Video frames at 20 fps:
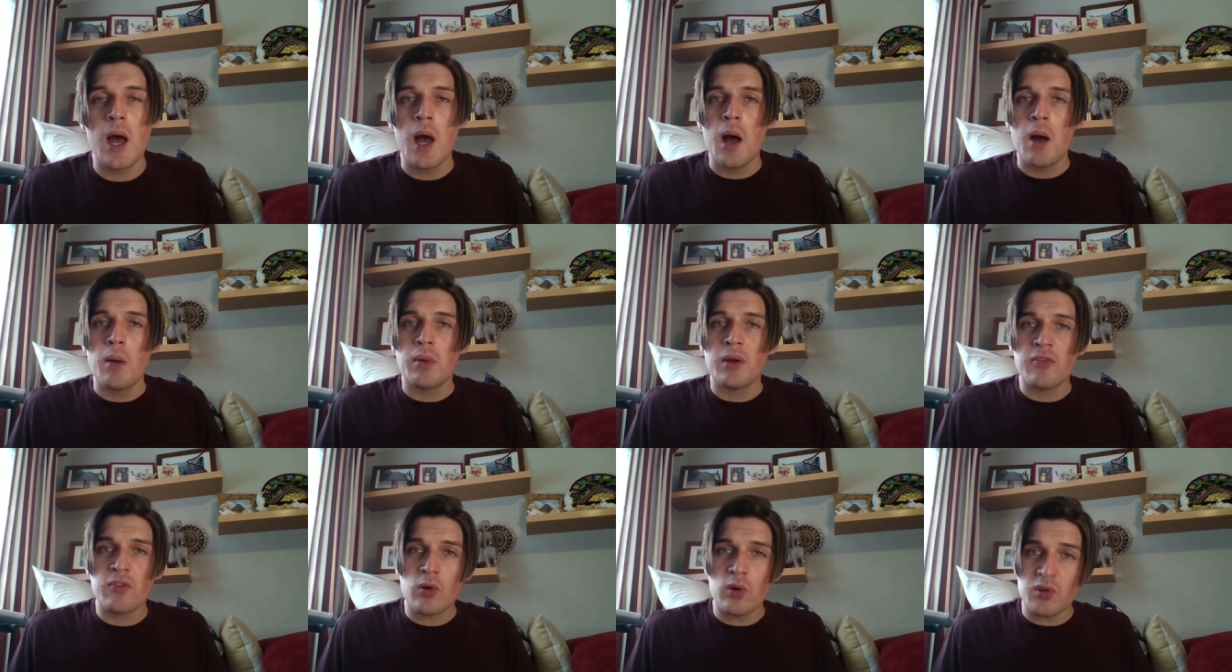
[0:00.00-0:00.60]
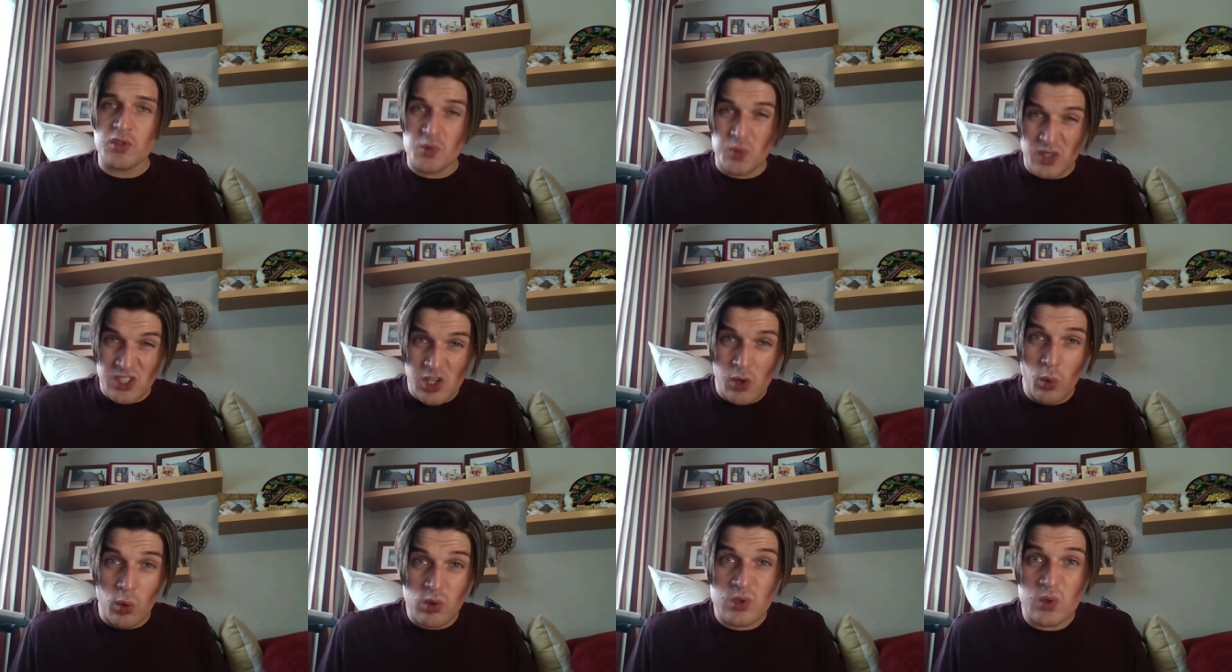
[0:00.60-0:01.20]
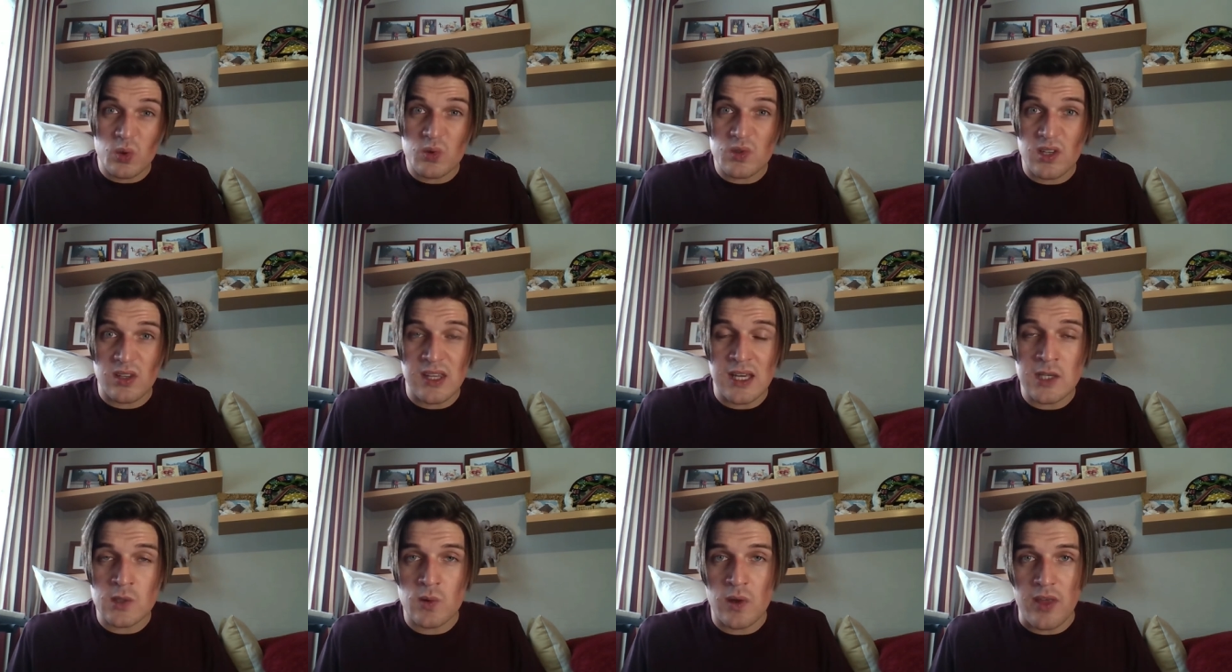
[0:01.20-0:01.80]
But of course, we do all sorts of
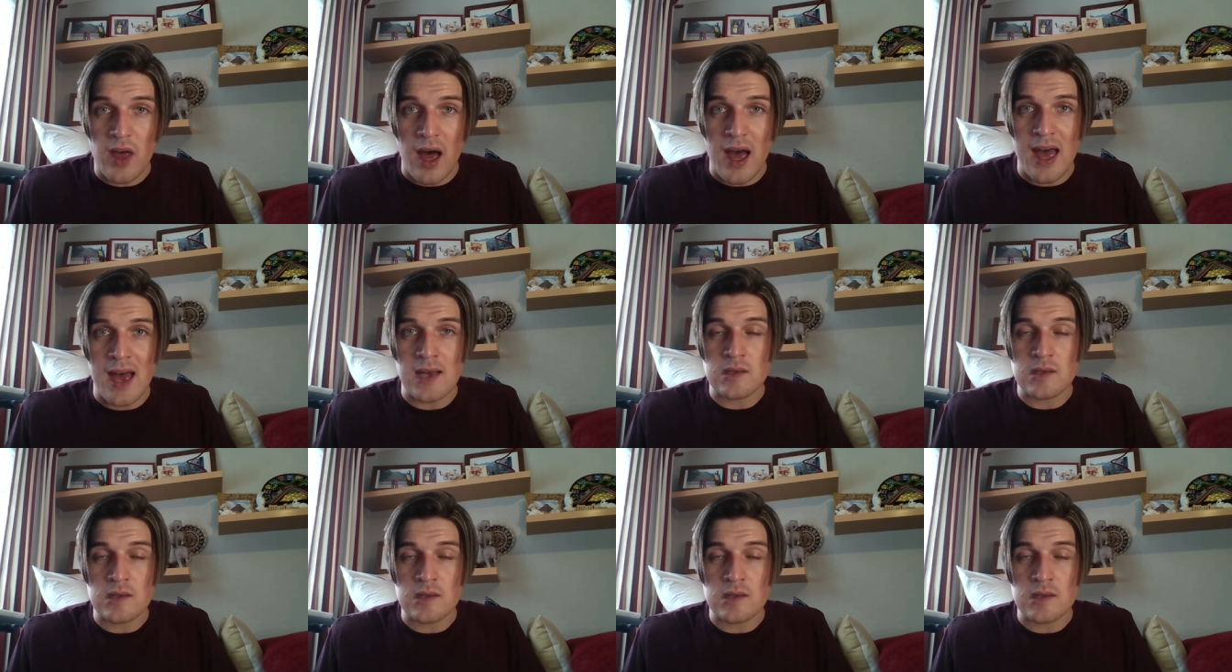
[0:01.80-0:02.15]
things with our hair.